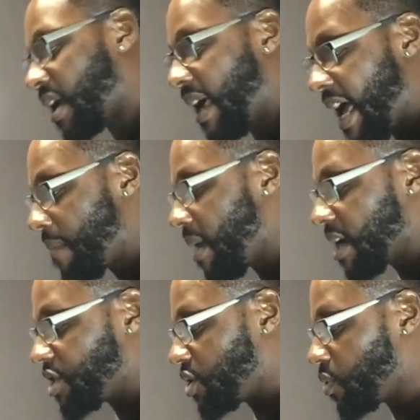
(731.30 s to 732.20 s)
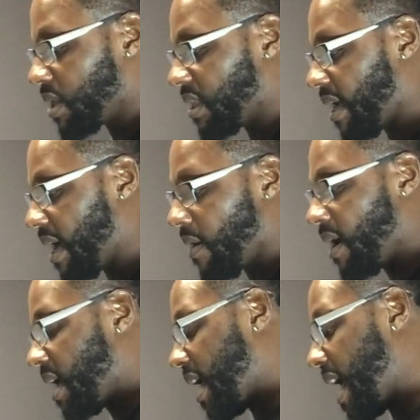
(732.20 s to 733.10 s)
and making sure that the
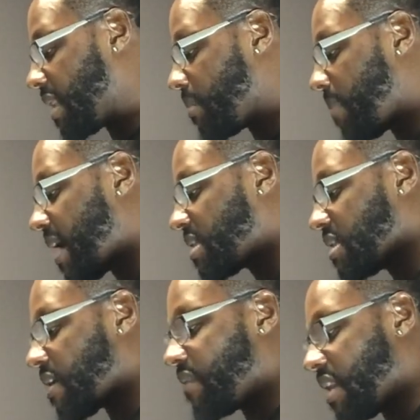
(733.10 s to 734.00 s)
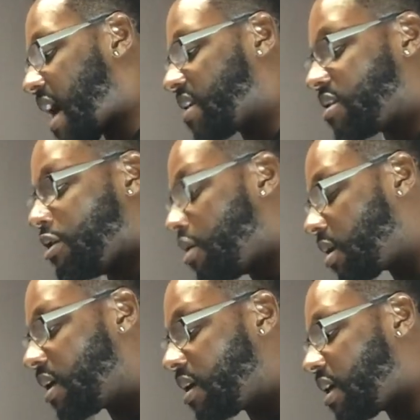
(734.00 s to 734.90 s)
hair and the bases of the locks
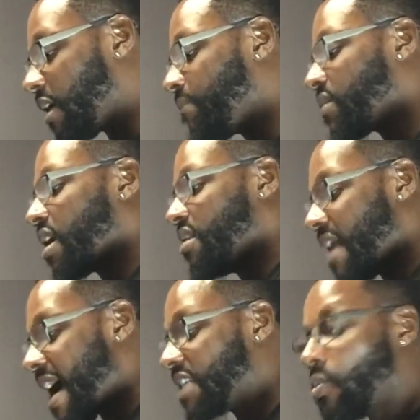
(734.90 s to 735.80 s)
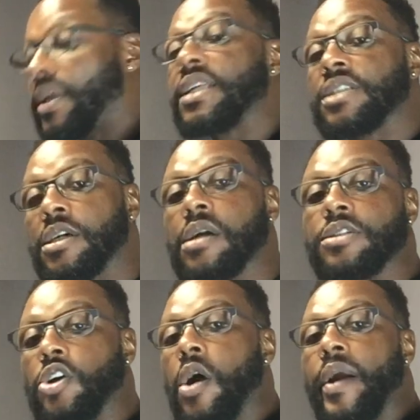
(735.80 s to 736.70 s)
look good, that's when it's
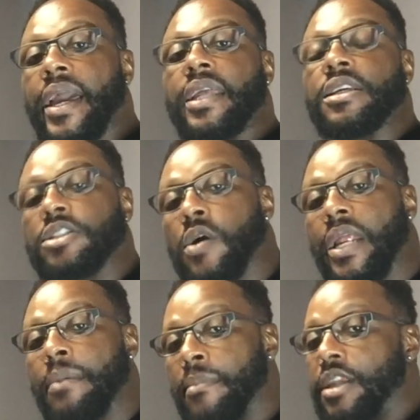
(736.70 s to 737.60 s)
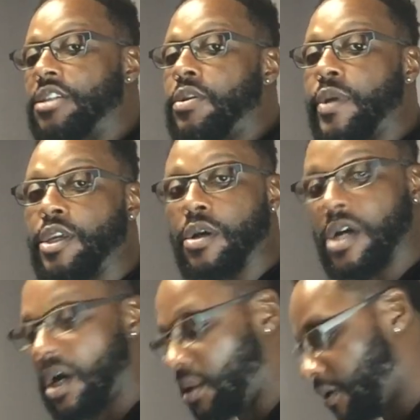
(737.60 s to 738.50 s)
good to go ahead and start administering your
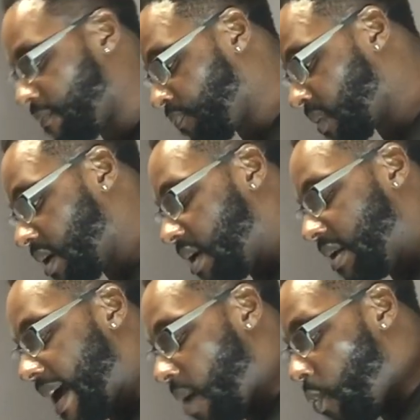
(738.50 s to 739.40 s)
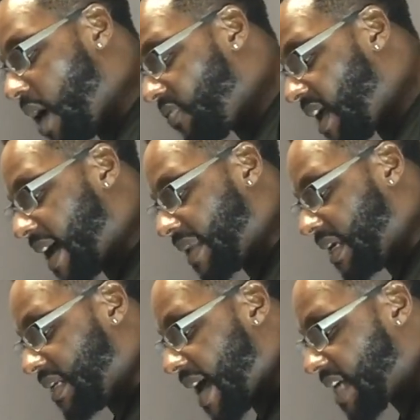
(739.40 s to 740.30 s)
color. Now, one thing I
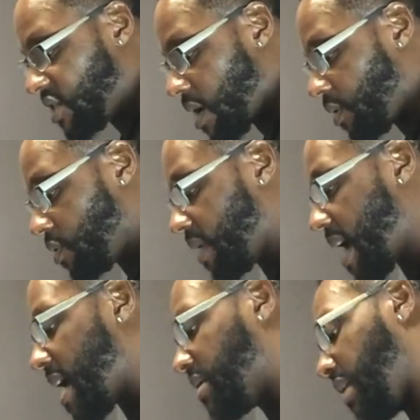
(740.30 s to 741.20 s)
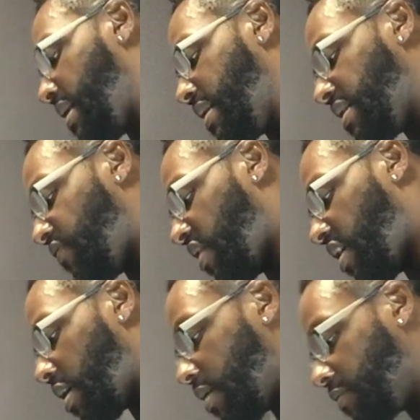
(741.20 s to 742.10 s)
did not show you guys in this
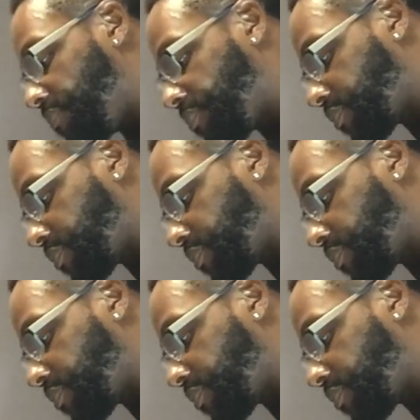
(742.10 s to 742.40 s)
video